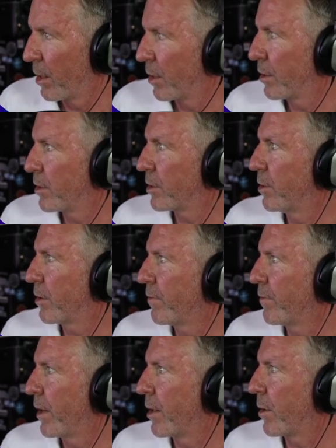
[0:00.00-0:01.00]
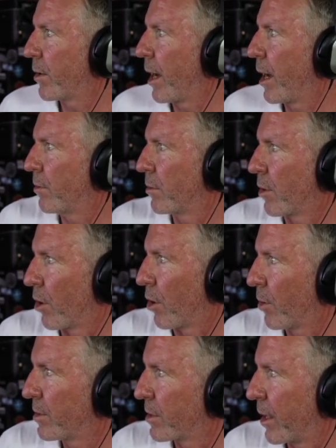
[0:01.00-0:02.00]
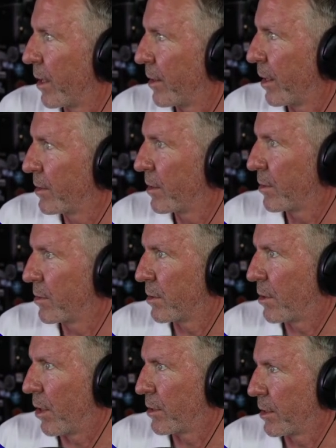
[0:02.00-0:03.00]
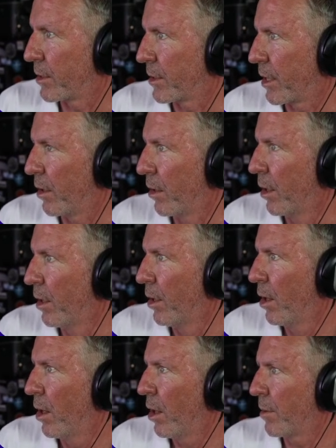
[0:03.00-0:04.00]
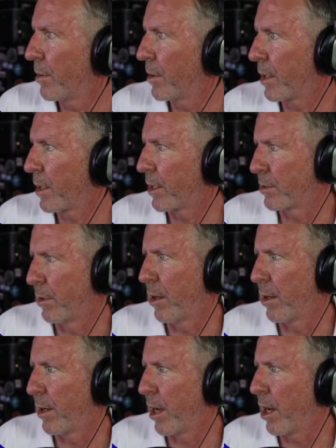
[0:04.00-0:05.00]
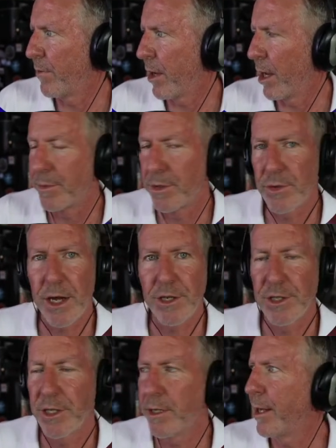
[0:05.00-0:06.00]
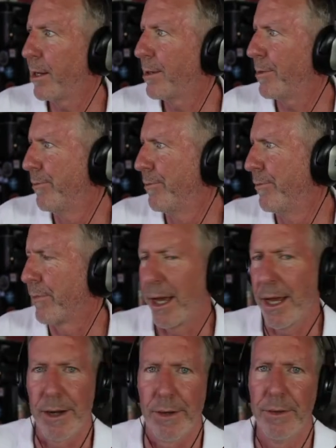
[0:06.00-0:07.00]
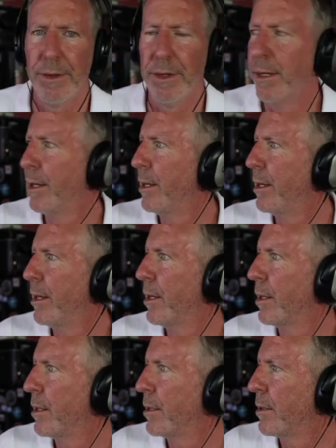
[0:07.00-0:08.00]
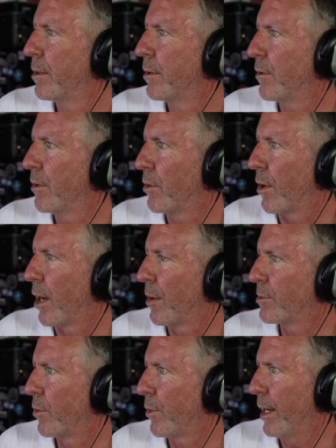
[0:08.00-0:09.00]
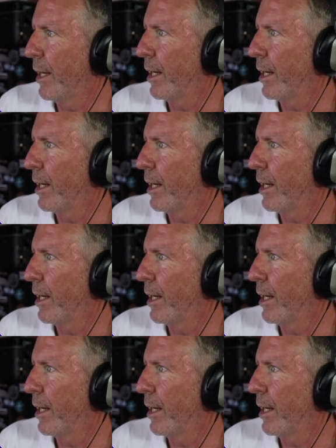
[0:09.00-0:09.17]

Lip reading: Just so you can find out how curbside. That sounds dodgy as hell. I'm gonna get some alpha abstraction and I don't know, a few grams of weed